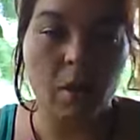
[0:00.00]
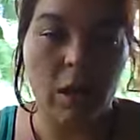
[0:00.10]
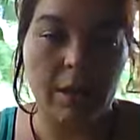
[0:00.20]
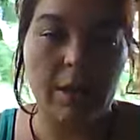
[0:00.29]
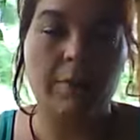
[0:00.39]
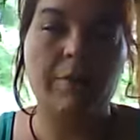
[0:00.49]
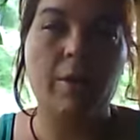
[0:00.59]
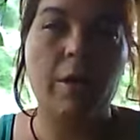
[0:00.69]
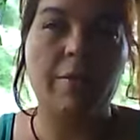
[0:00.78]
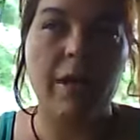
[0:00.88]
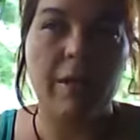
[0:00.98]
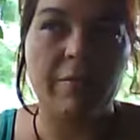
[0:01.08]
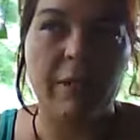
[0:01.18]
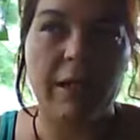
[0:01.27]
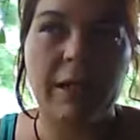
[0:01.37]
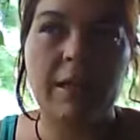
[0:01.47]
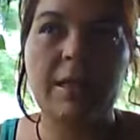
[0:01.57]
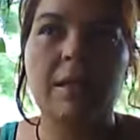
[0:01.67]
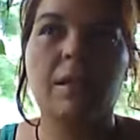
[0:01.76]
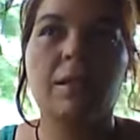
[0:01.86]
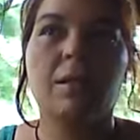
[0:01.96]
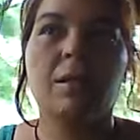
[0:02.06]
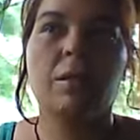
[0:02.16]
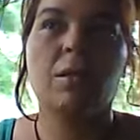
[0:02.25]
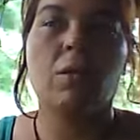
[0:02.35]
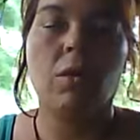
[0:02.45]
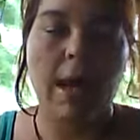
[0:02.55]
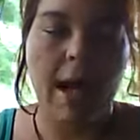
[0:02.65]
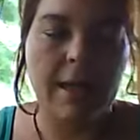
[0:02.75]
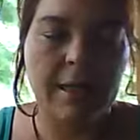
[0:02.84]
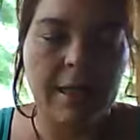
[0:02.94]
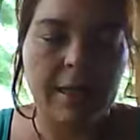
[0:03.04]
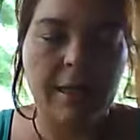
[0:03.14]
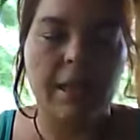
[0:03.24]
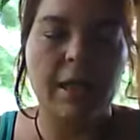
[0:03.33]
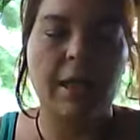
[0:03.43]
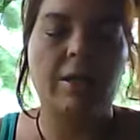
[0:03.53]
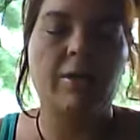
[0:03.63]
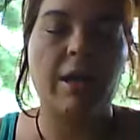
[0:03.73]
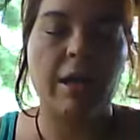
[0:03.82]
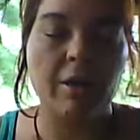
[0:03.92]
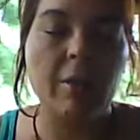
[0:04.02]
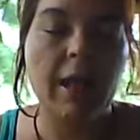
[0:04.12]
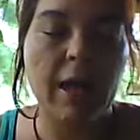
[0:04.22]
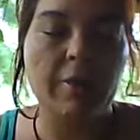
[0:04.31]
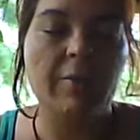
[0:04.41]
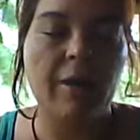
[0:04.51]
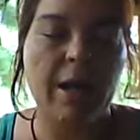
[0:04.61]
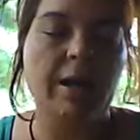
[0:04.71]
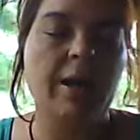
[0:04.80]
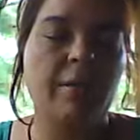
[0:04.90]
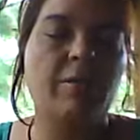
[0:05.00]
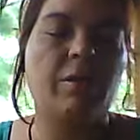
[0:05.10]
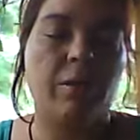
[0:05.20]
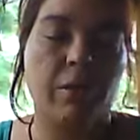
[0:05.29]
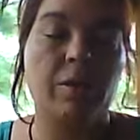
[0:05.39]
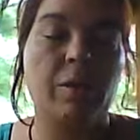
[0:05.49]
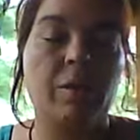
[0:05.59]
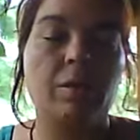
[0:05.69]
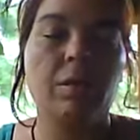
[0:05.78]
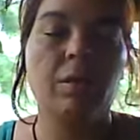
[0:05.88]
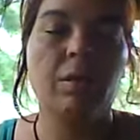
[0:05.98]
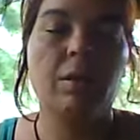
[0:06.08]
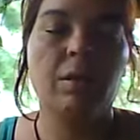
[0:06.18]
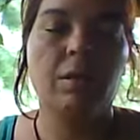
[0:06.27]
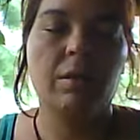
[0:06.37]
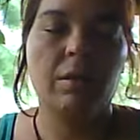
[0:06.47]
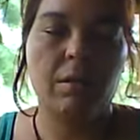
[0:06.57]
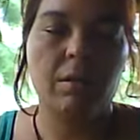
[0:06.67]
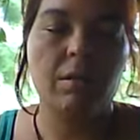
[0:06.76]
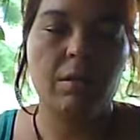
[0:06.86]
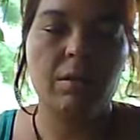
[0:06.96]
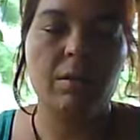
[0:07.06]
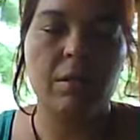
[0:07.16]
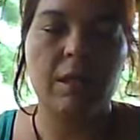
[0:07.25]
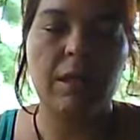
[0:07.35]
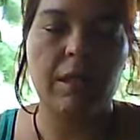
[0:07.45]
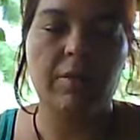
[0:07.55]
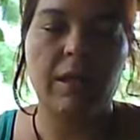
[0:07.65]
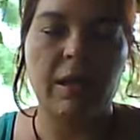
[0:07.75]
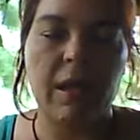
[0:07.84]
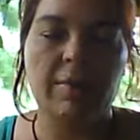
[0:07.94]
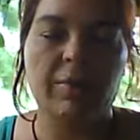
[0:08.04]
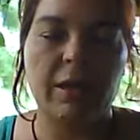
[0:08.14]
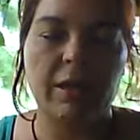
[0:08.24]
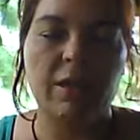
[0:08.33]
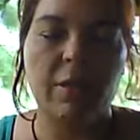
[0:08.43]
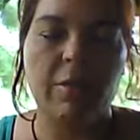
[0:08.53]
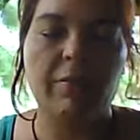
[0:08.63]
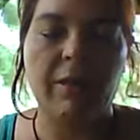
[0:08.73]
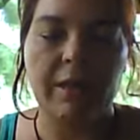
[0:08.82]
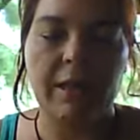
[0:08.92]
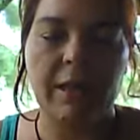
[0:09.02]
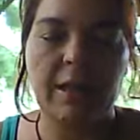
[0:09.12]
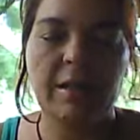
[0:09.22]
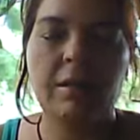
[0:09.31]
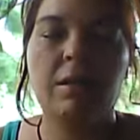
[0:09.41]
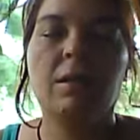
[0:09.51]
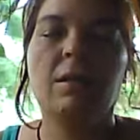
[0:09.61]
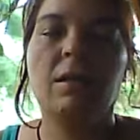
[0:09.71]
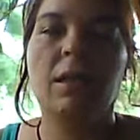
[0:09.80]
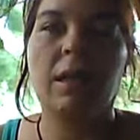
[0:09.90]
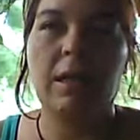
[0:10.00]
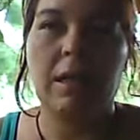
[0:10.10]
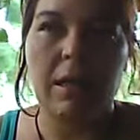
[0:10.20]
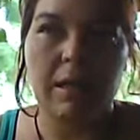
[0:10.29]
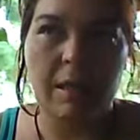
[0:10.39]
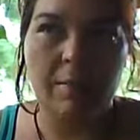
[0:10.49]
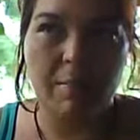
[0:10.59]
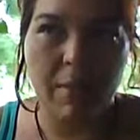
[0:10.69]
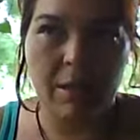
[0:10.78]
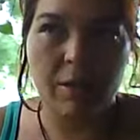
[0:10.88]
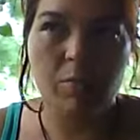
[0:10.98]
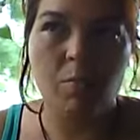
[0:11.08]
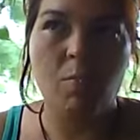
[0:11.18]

watch if you have Netflix or access to the internet. You can find it through Google. The TV Netflix show Afflicted. It is a must